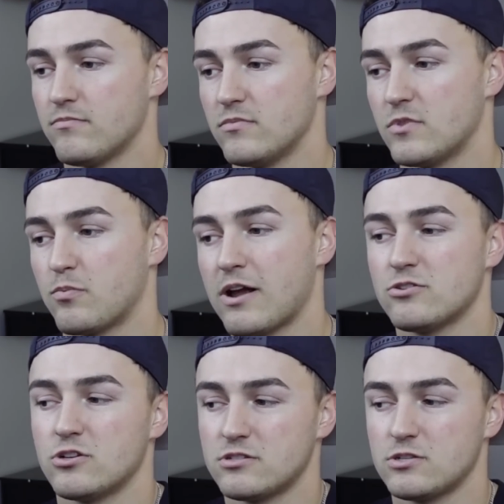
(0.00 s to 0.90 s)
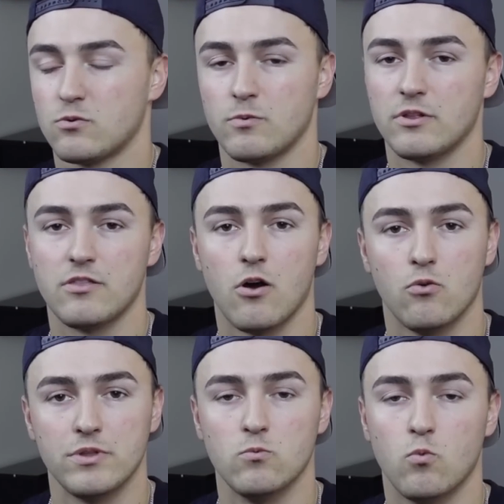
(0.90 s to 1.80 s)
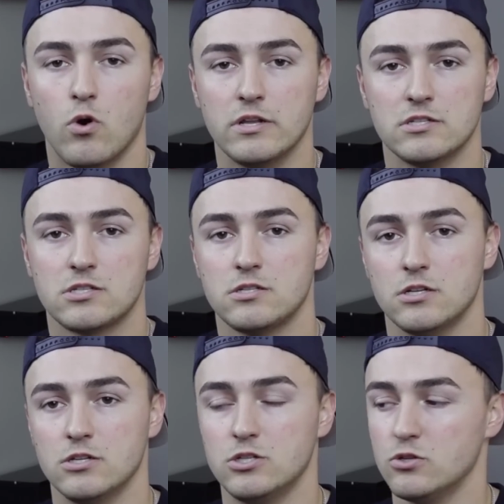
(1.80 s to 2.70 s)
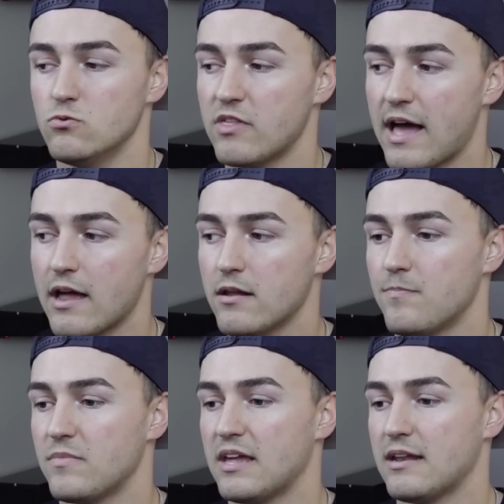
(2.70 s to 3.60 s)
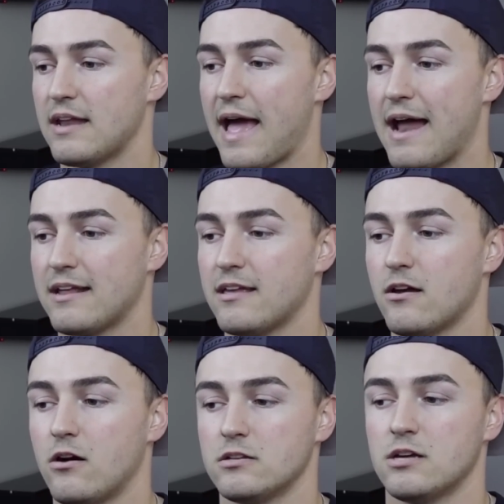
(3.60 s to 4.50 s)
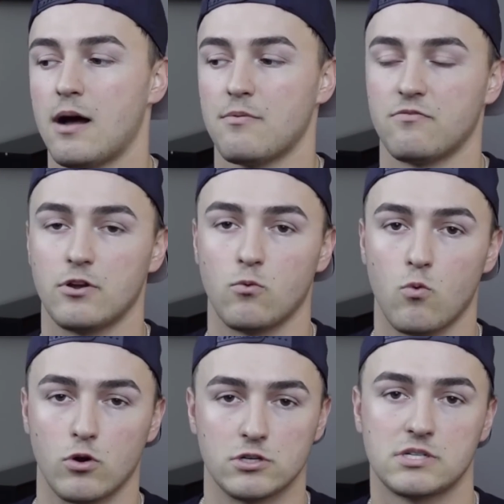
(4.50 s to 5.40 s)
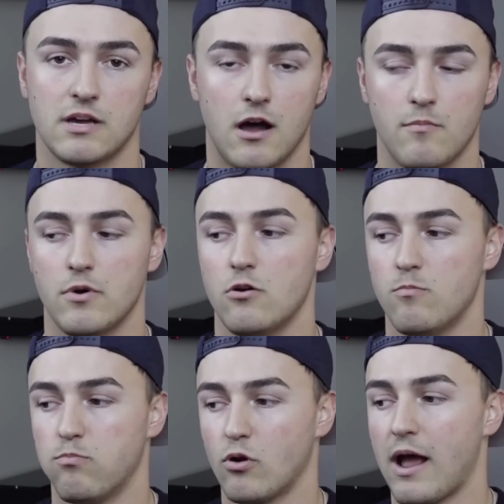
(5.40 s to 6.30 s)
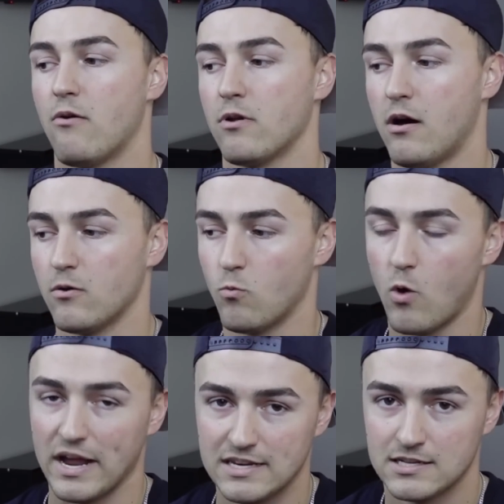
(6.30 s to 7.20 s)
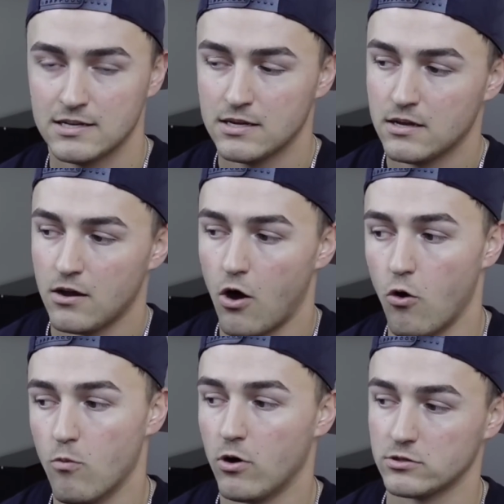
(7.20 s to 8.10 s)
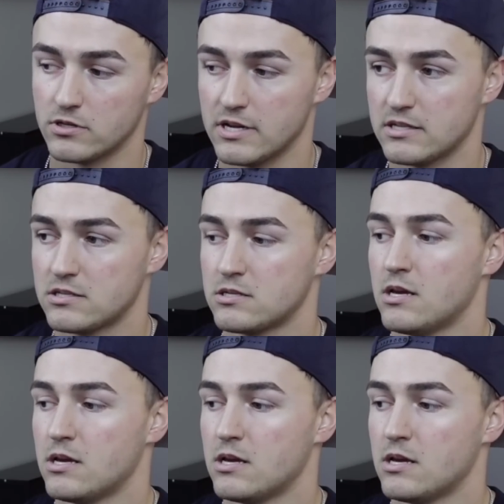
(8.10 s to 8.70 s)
The brown jerseys were really the only ones to do that, and adding it on top of their worst combo, brown on white, home alternates.